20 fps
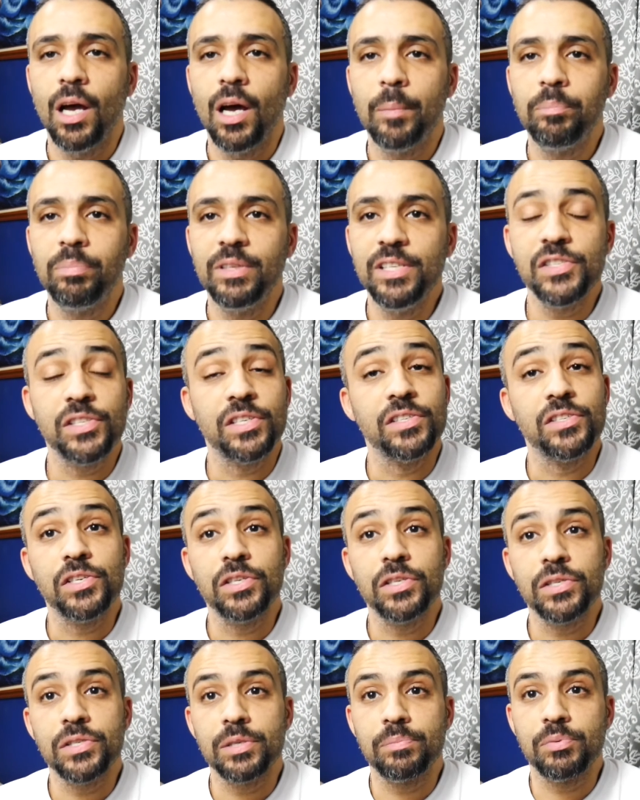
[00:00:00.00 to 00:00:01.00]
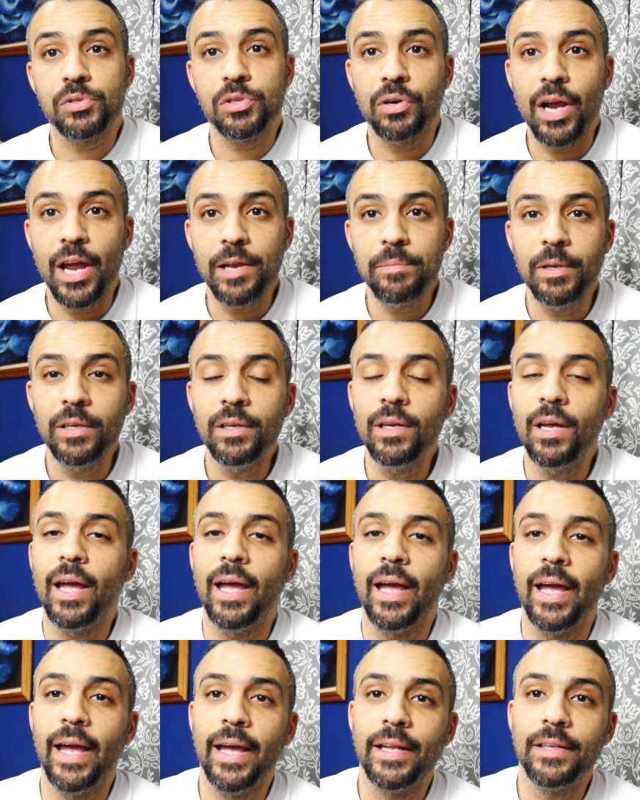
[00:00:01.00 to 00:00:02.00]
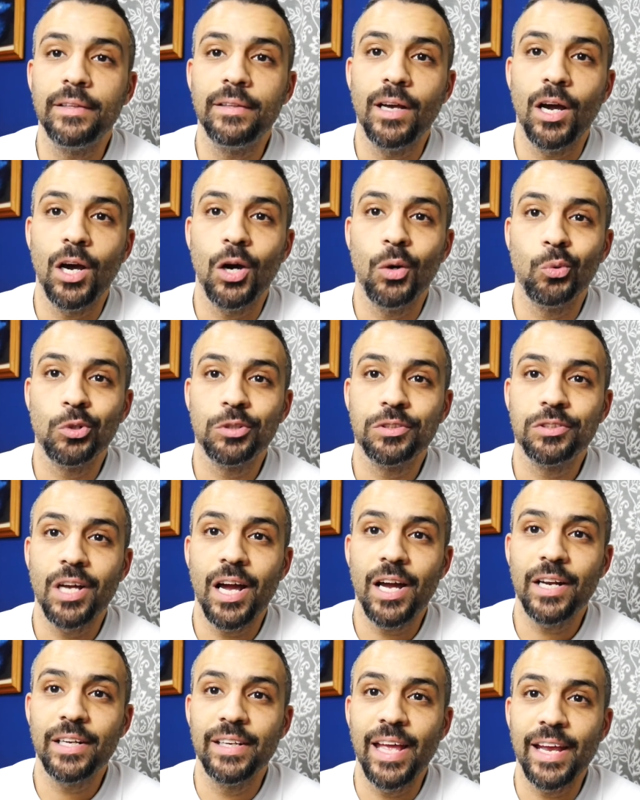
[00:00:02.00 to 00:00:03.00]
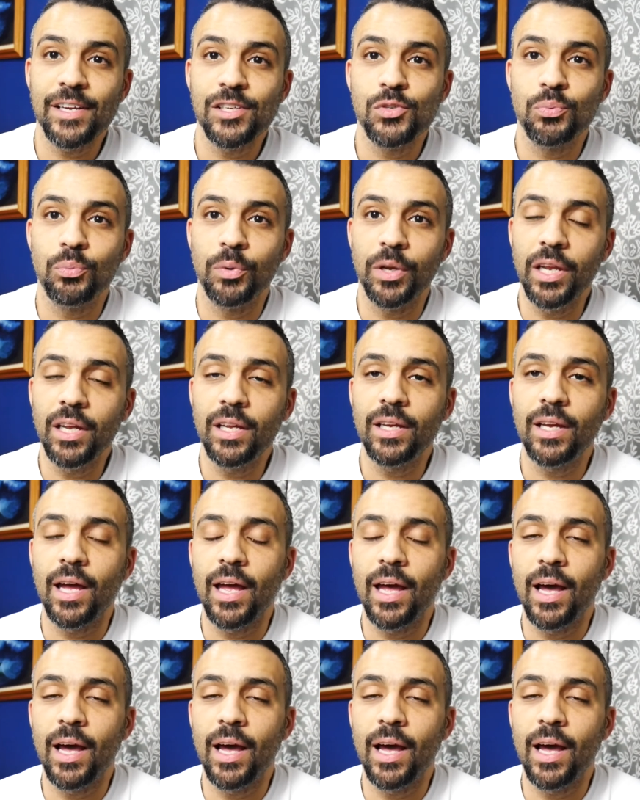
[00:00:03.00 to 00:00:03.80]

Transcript: Uh, please consider subscribing and uh, we'll talk next week.